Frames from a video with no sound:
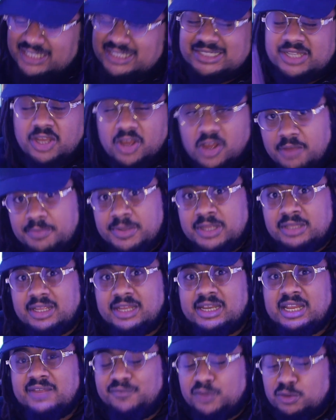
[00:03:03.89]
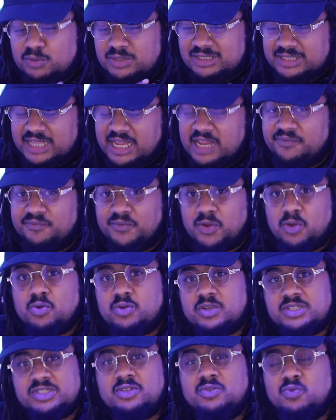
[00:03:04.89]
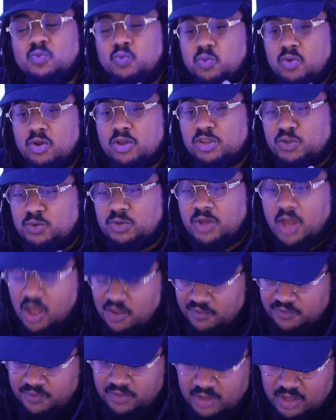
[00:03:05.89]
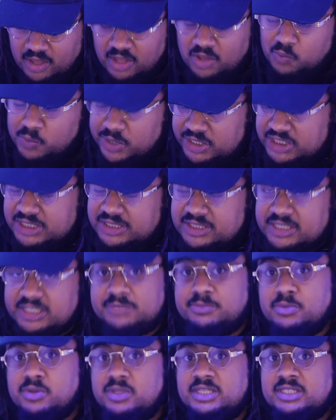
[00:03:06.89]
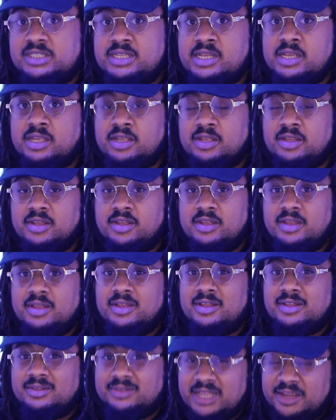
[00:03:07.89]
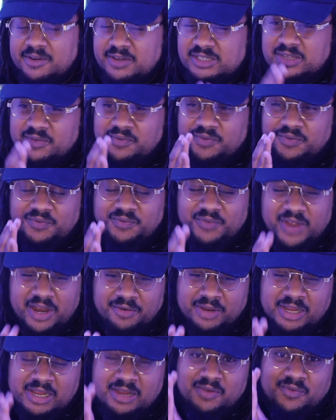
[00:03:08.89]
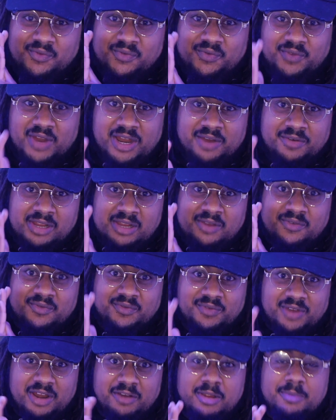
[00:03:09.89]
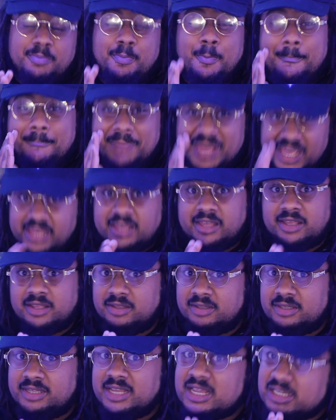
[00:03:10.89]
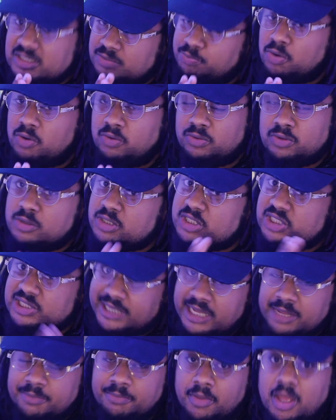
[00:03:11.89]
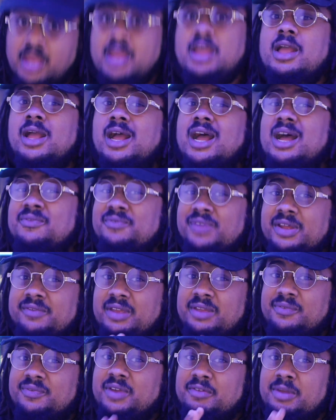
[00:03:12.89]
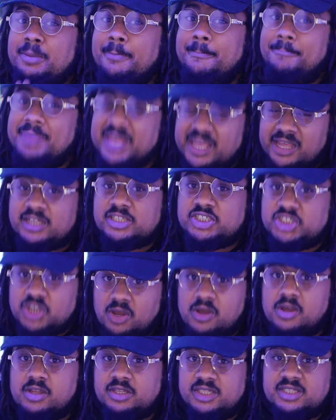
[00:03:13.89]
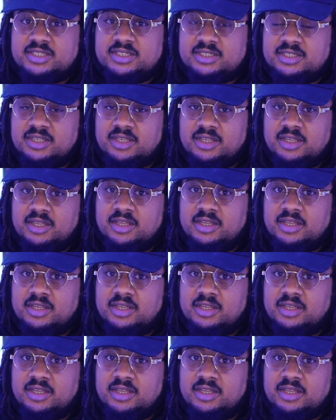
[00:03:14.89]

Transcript: determined and if you stay focused on what you love, which is this music thing, there is a very, very, very big, yes bro, not slim, a very, very big chance